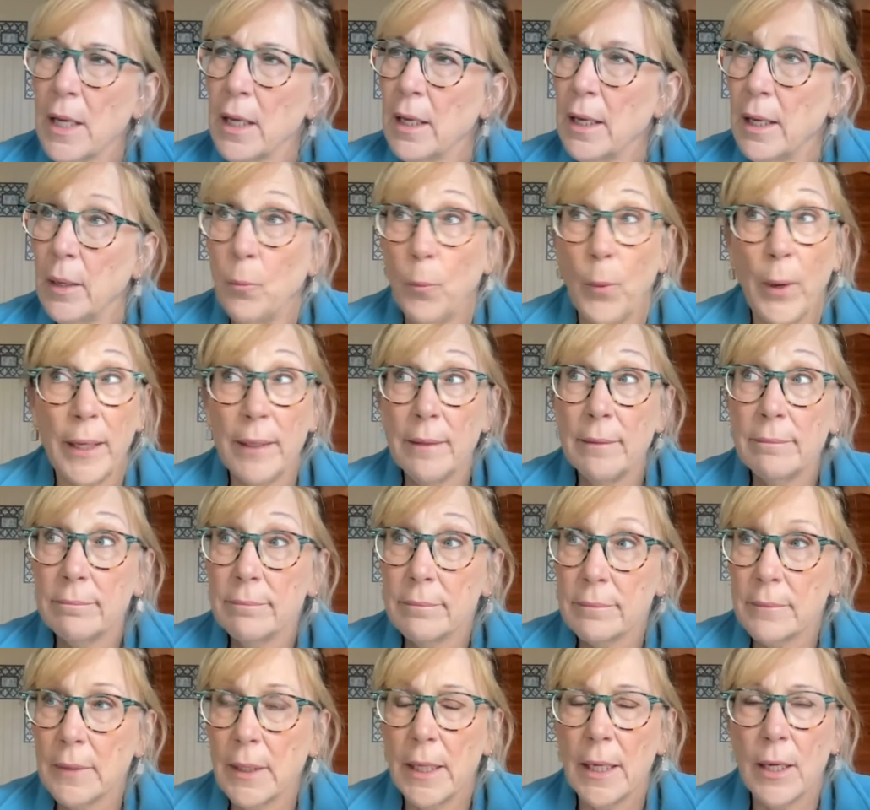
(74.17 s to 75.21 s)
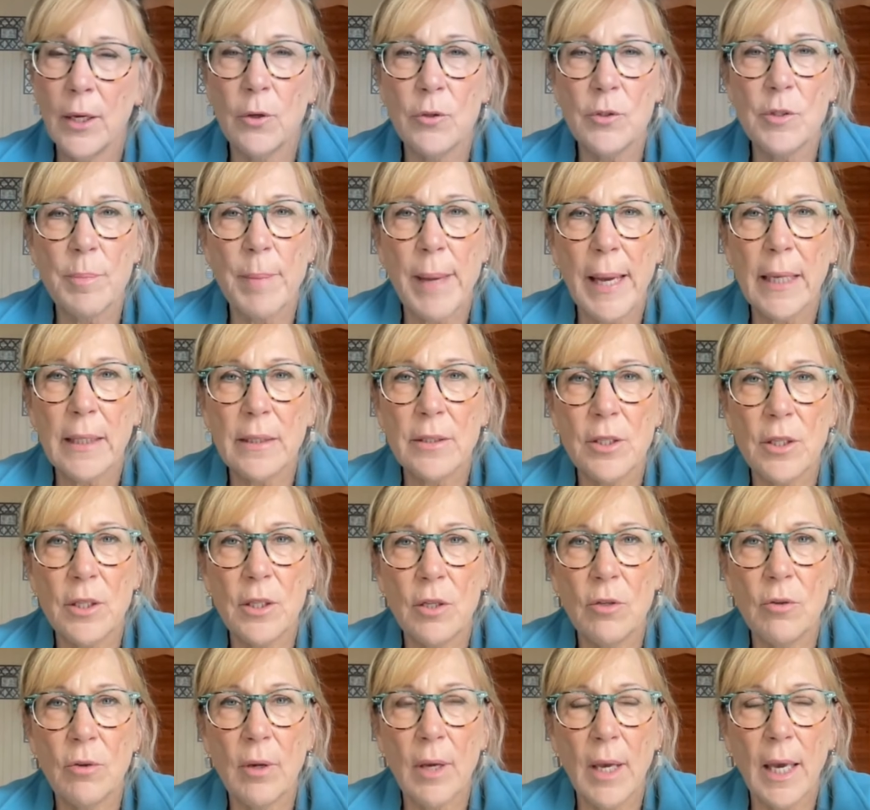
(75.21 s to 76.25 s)
and when he goes back to
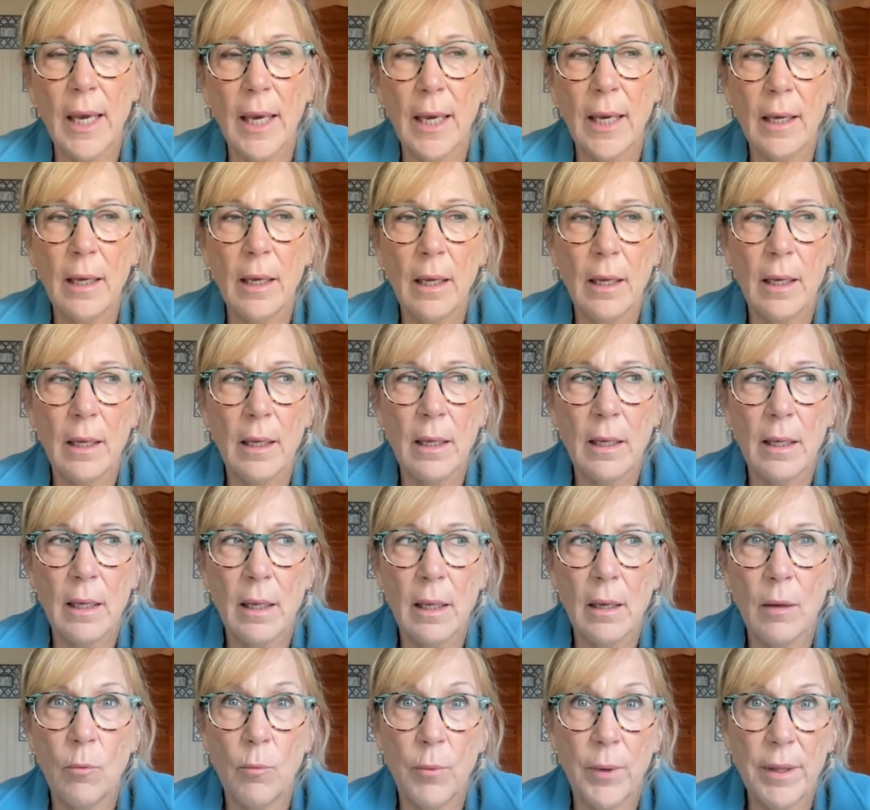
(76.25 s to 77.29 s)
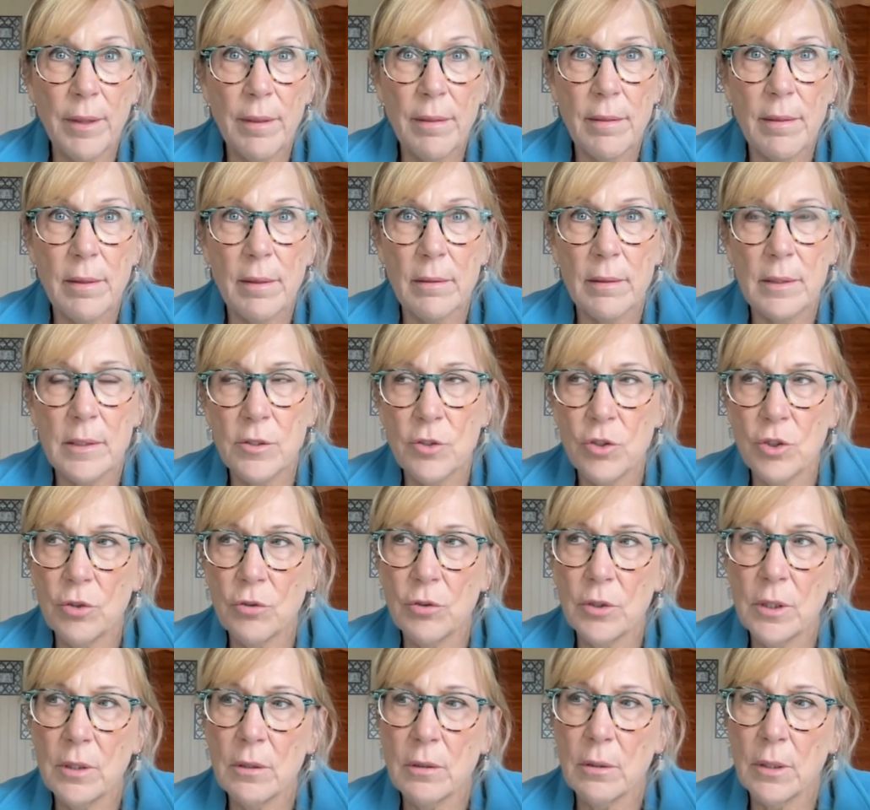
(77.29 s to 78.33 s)
the UK with his
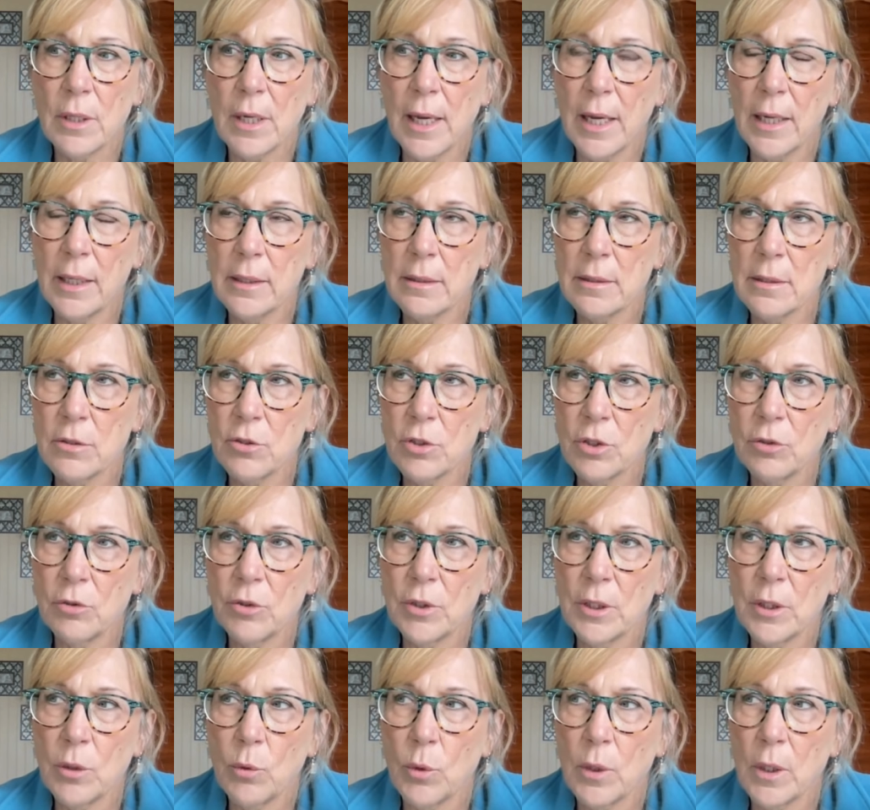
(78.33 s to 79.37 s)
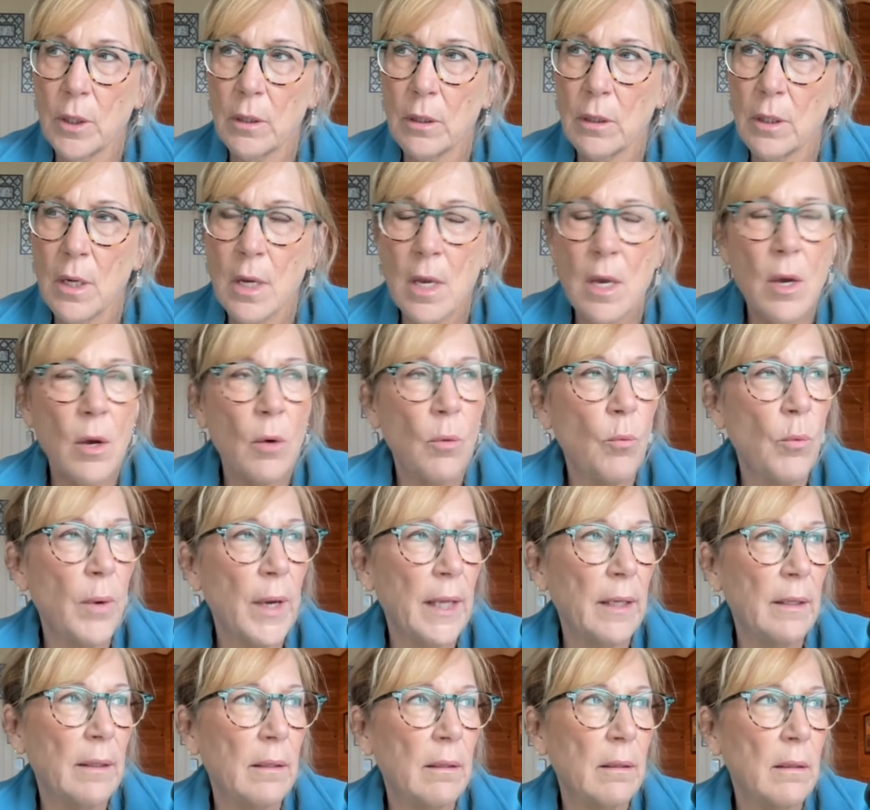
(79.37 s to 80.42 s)
children or not his children, or
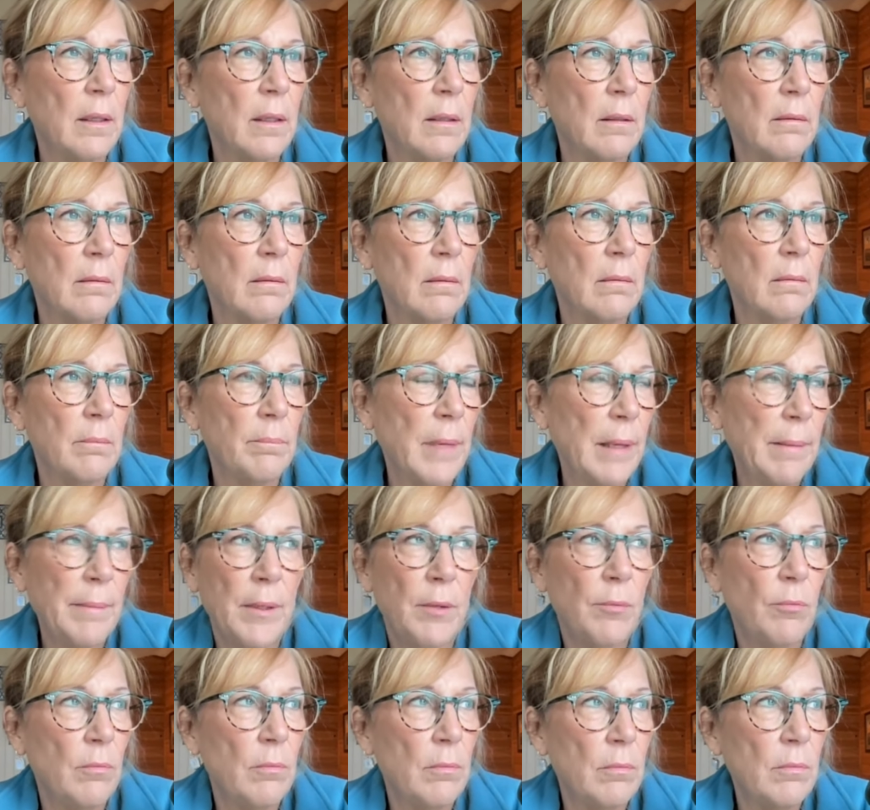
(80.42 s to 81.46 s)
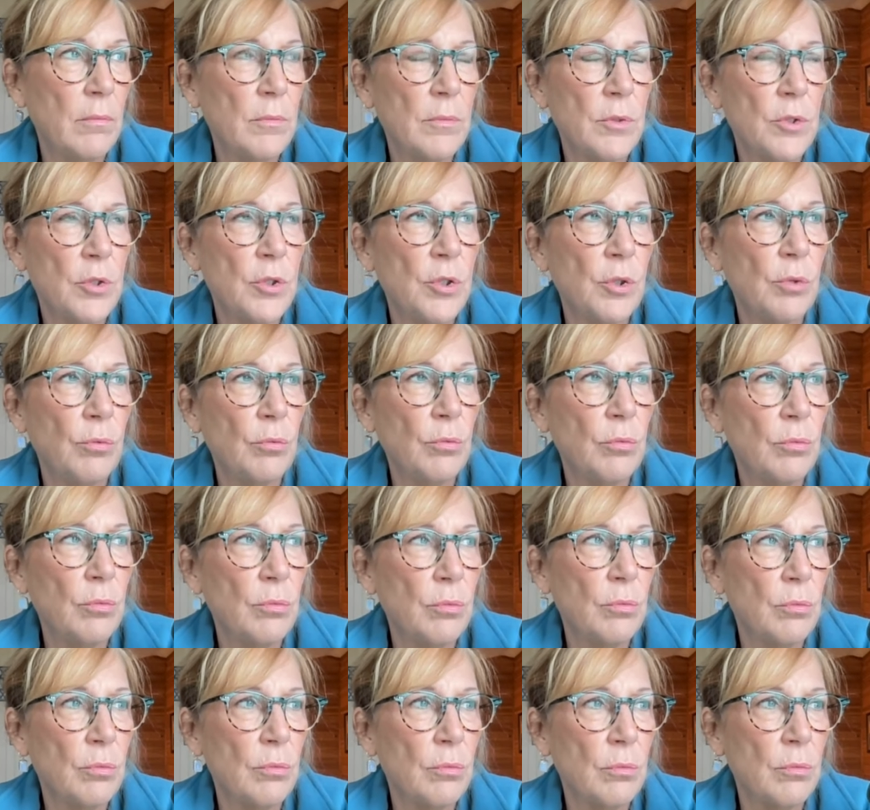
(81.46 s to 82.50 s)
when maybe
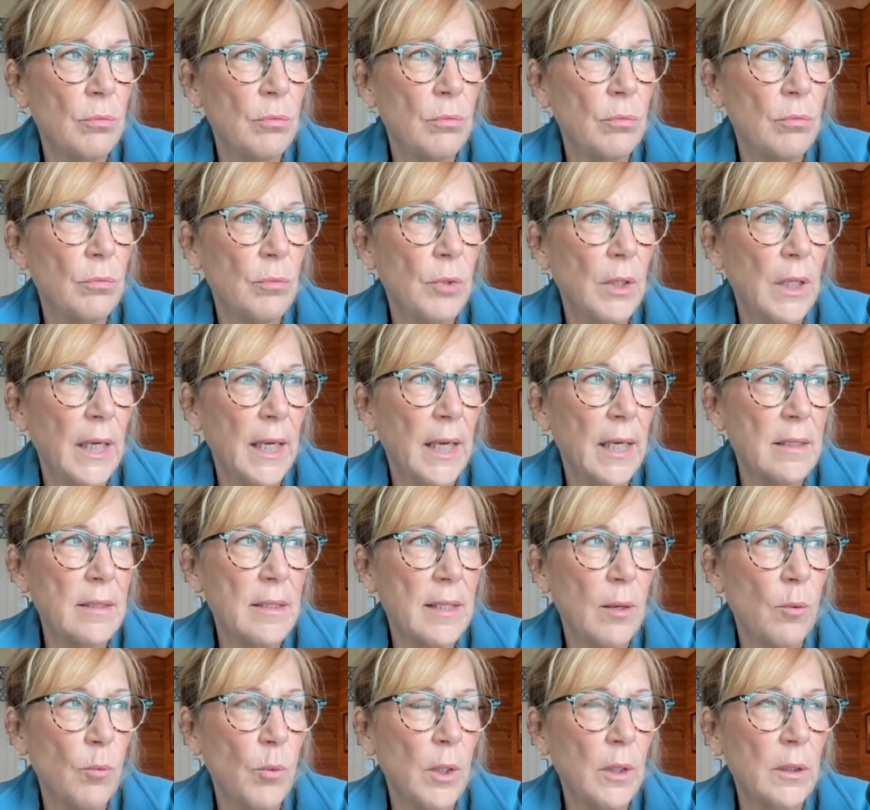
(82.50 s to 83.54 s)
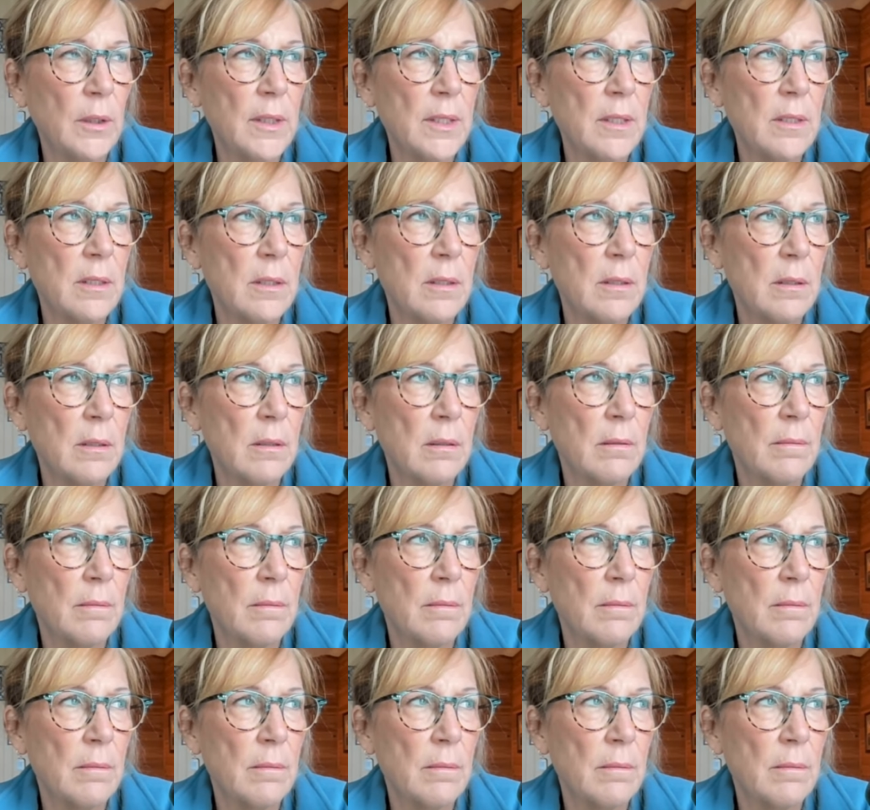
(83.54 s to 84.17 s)
soon when he has that wellness